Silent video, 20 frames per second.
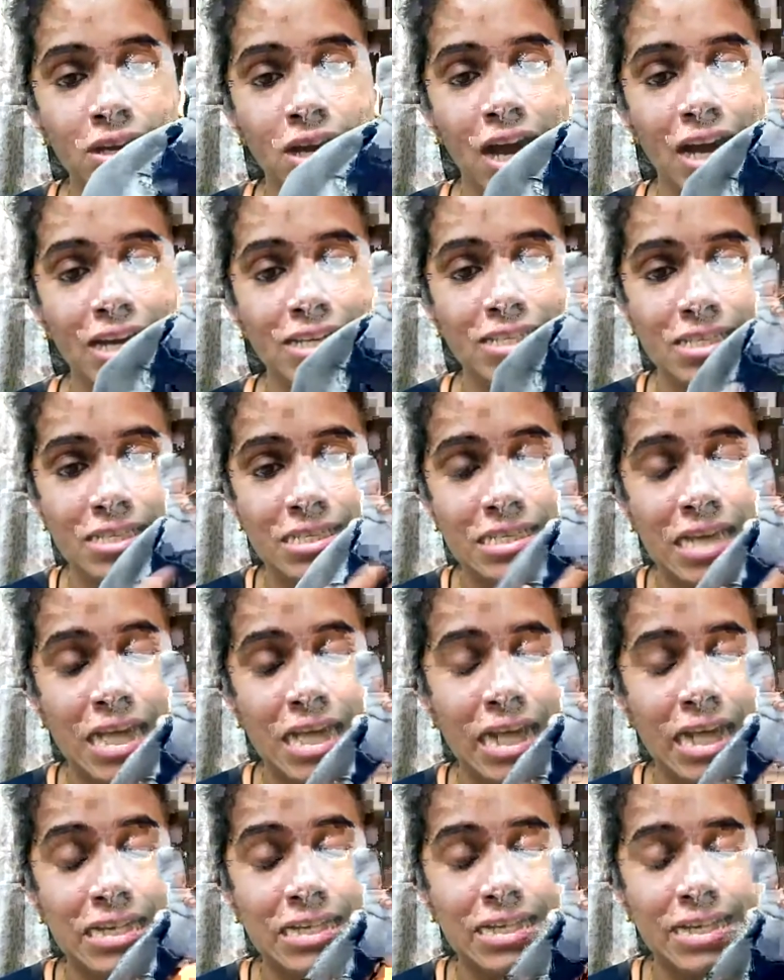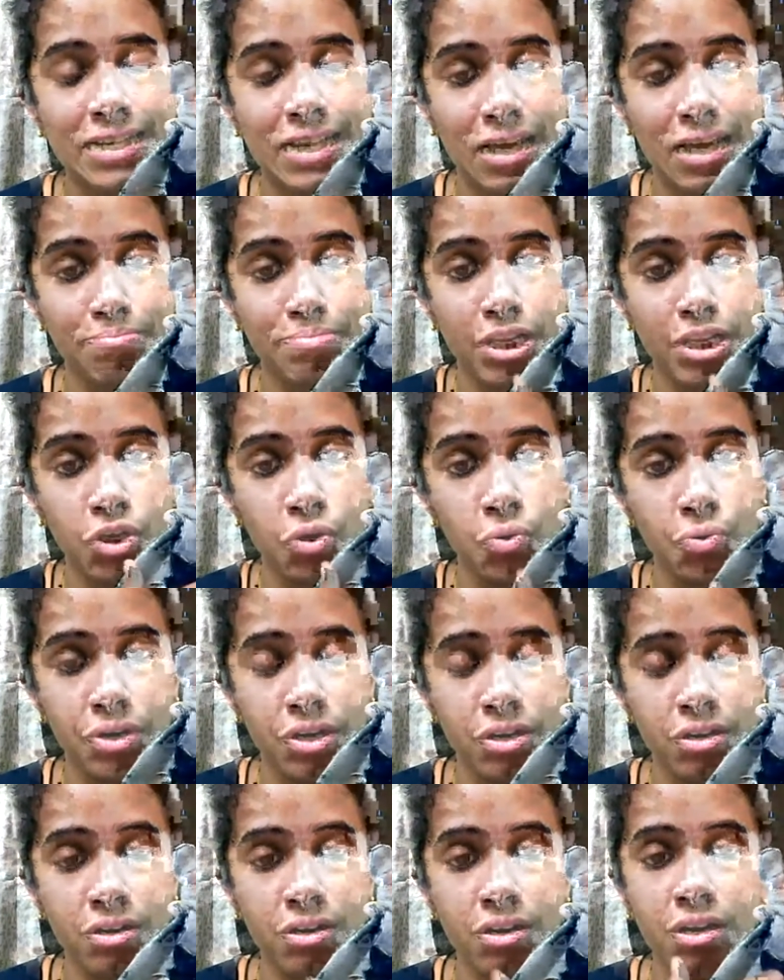I just added an applique
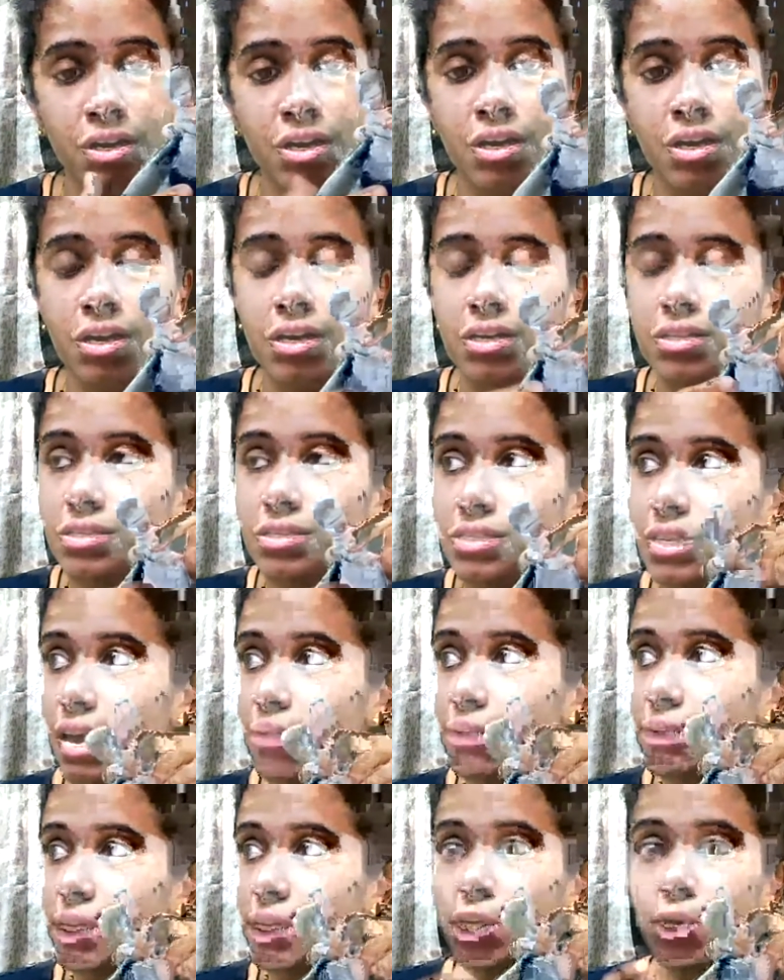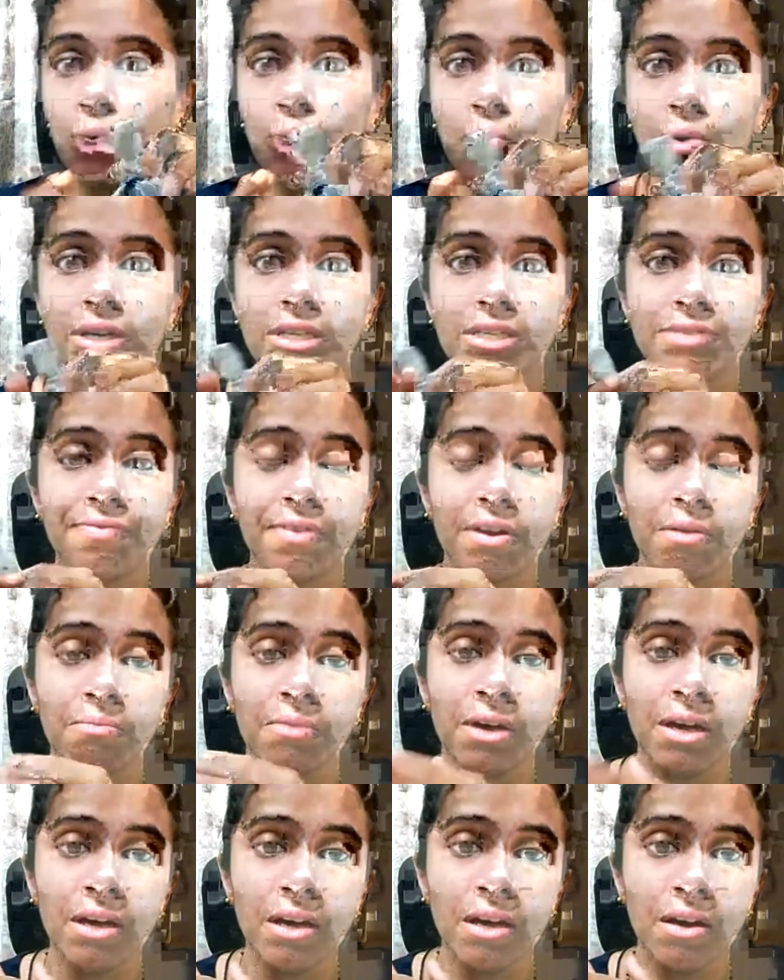here. This applique is from
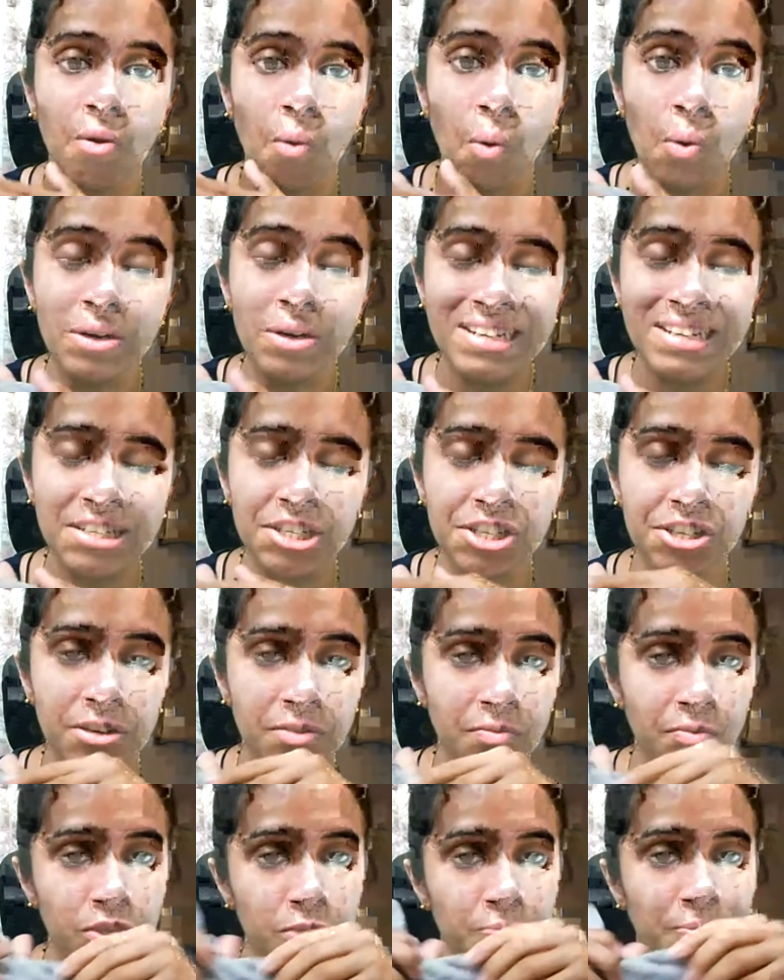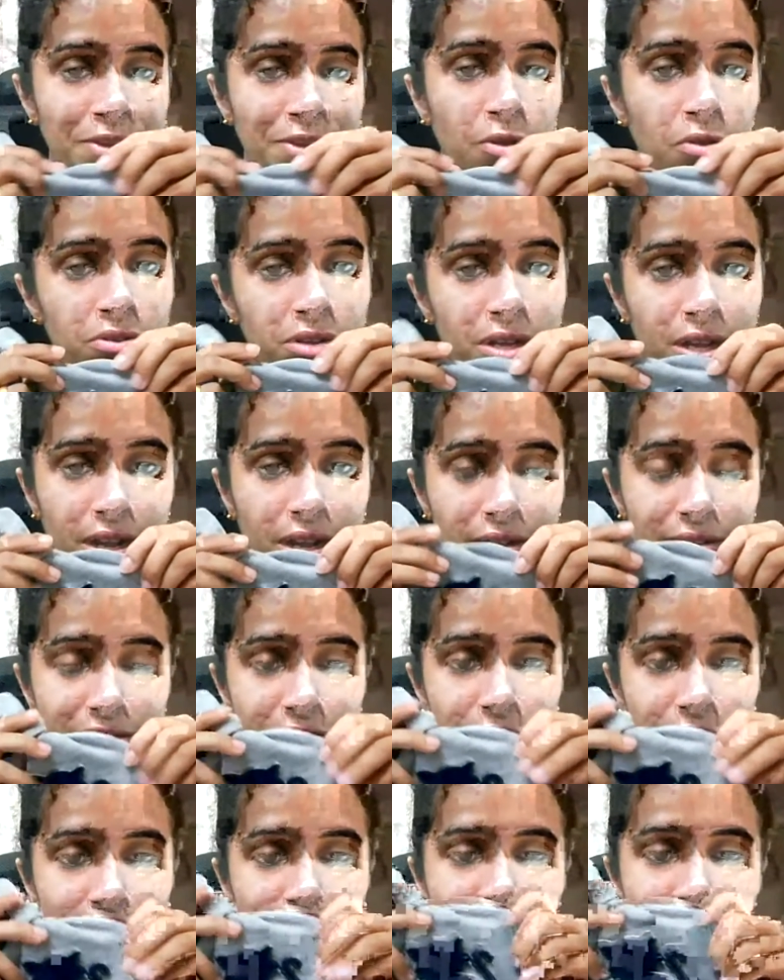a old t-shirt which my daughter had.
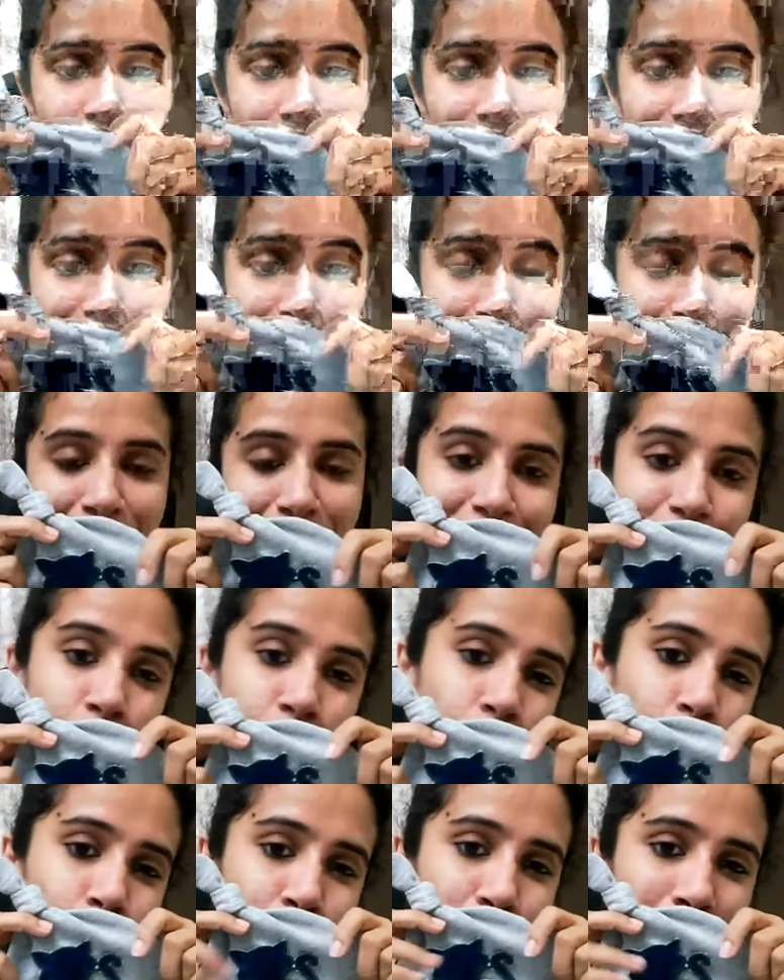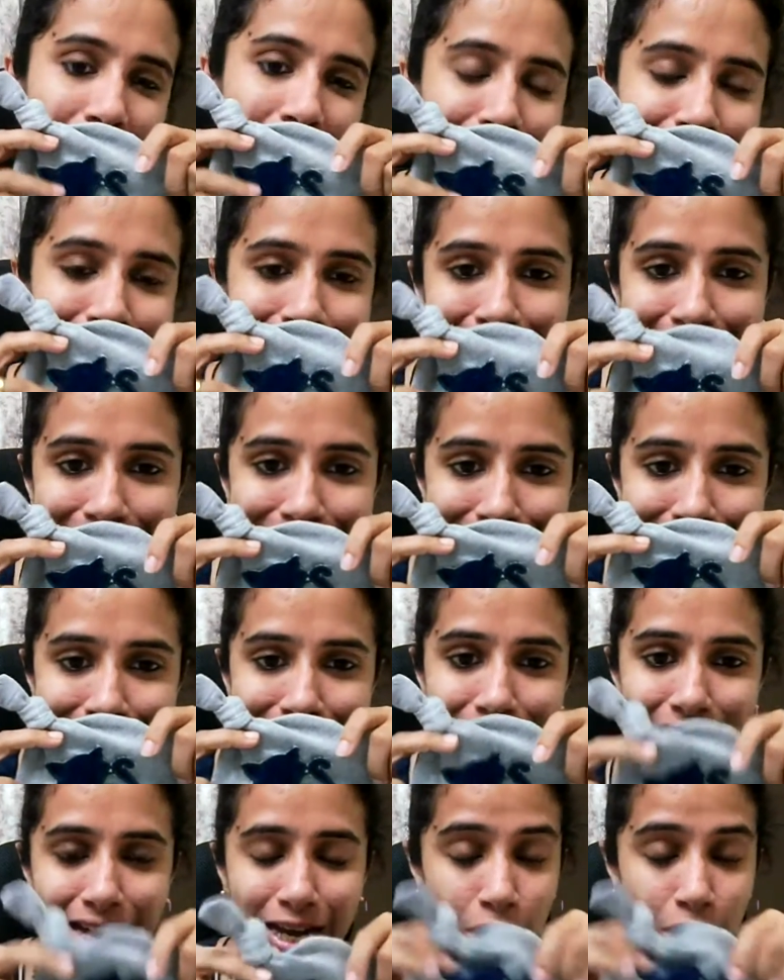So I thought it will be very cute to have a cat here.
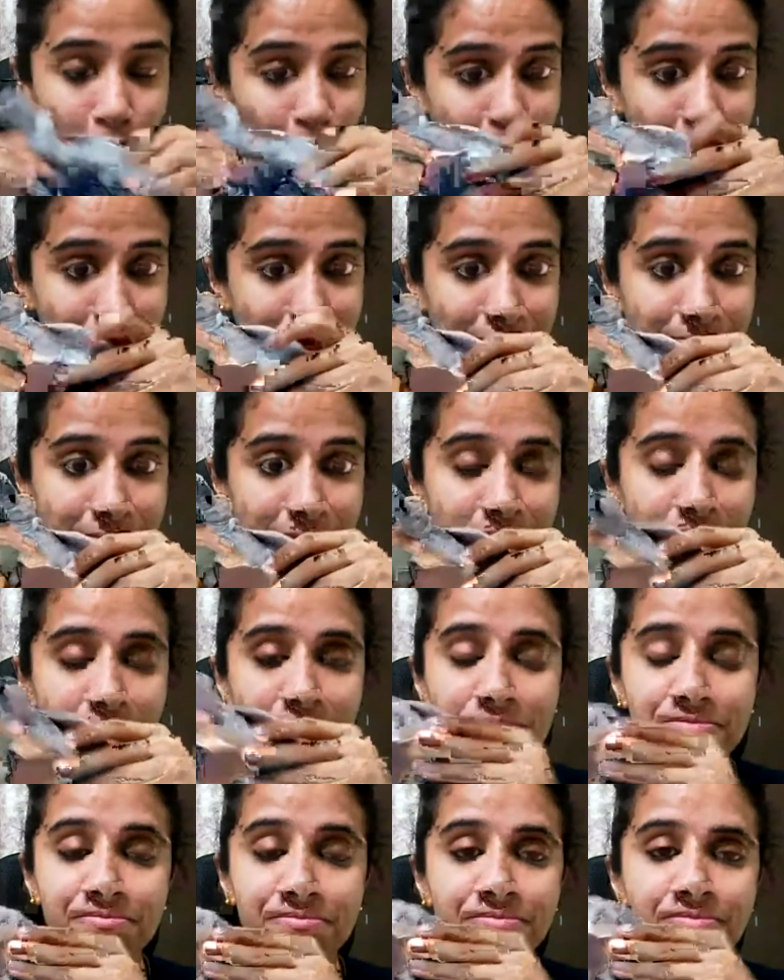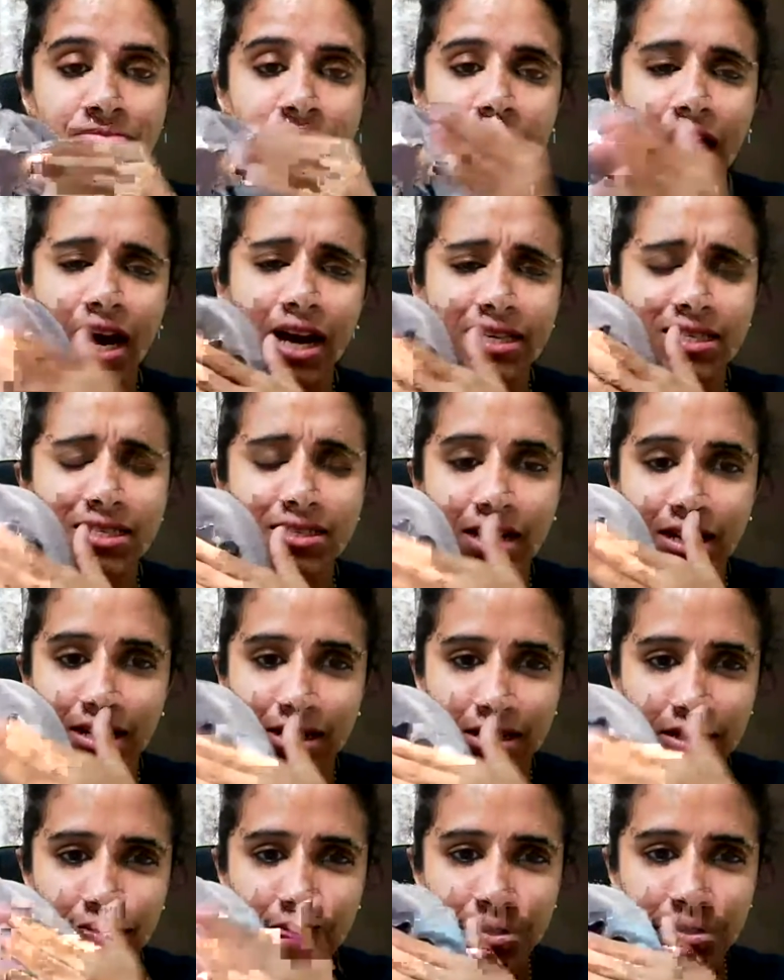I love this applique. I stuck
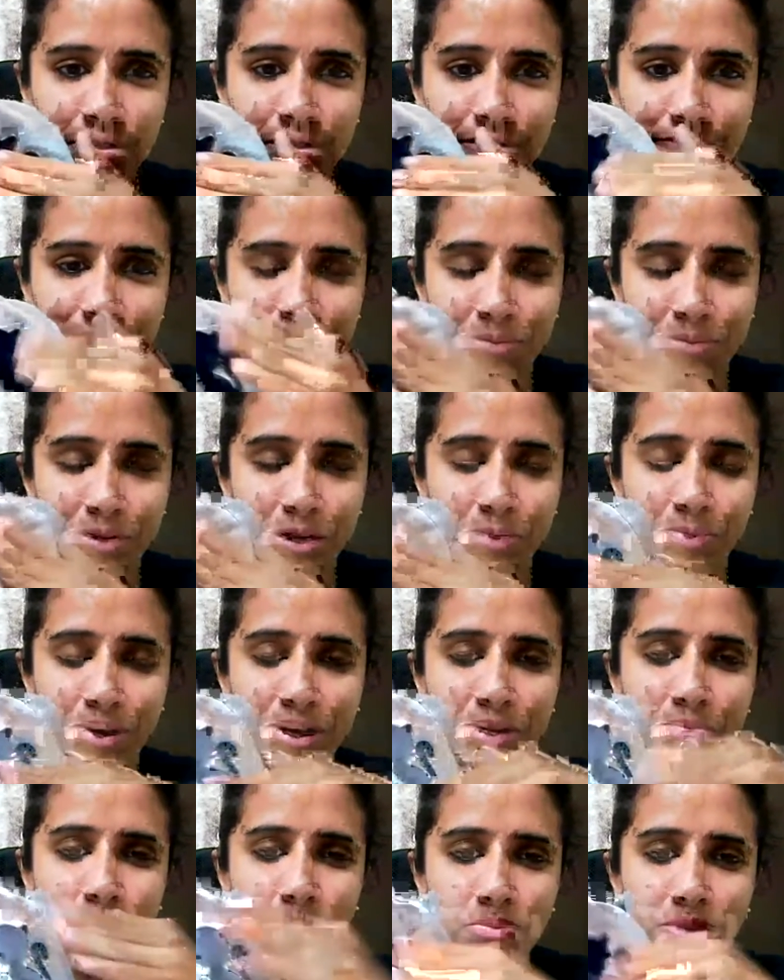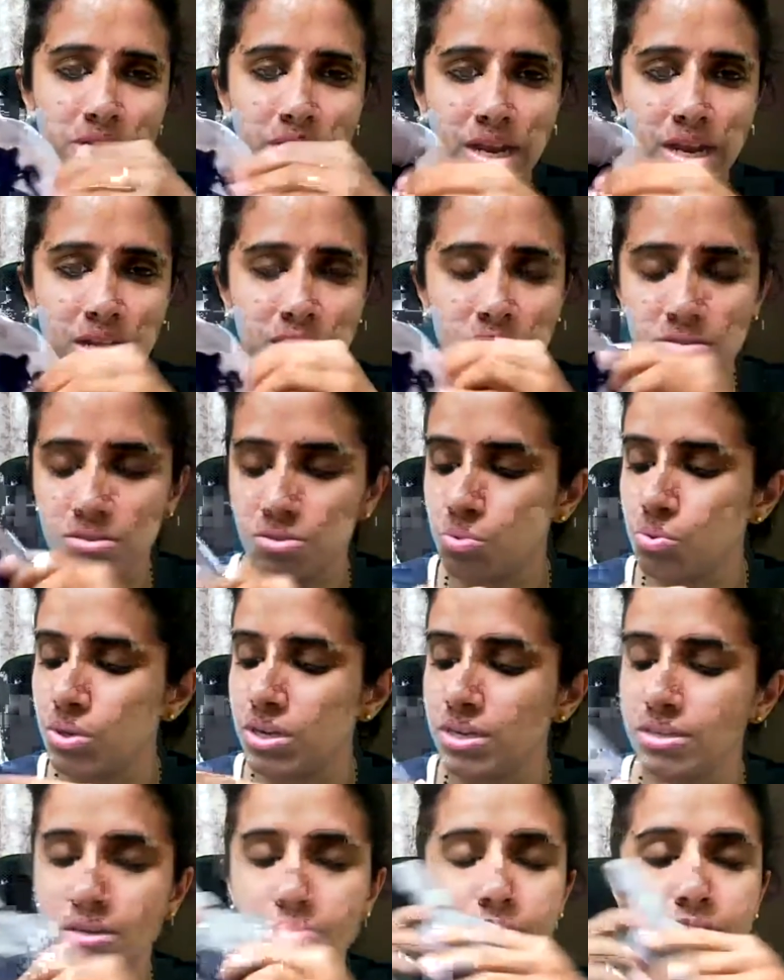it with the fabric paint. Probably I'll do a
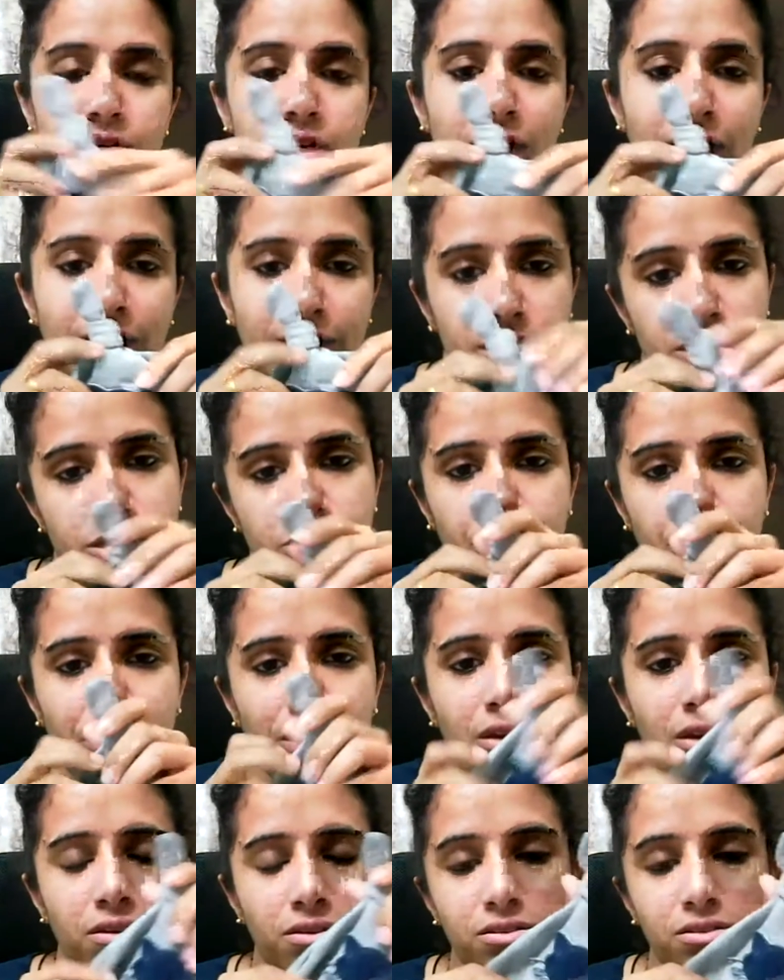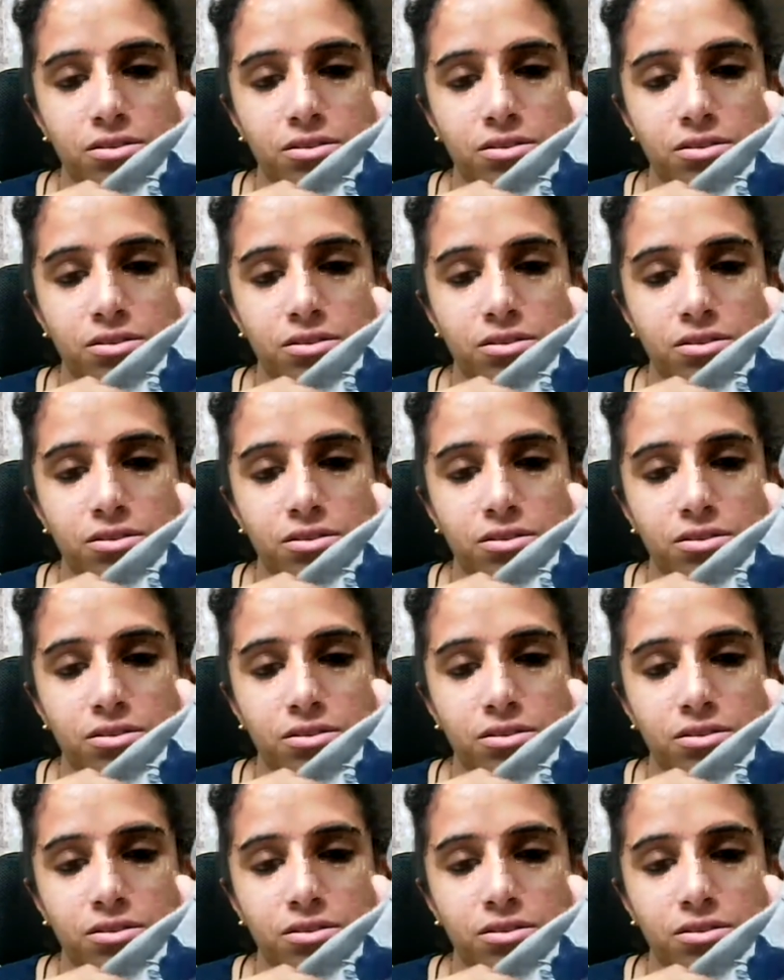little bit hand sewing.